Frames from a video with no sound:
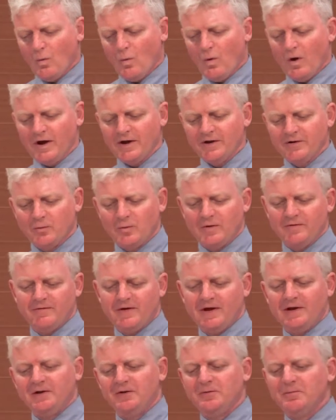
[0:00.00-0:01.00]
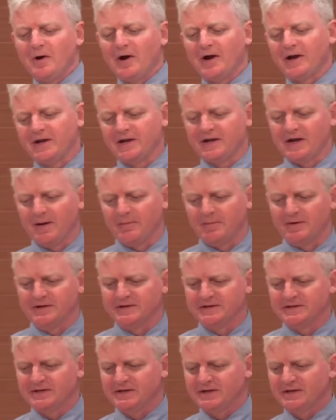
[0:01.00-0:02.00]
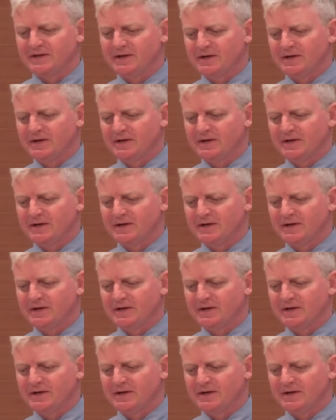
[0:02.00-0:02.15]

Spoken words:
Why do we value mining companies?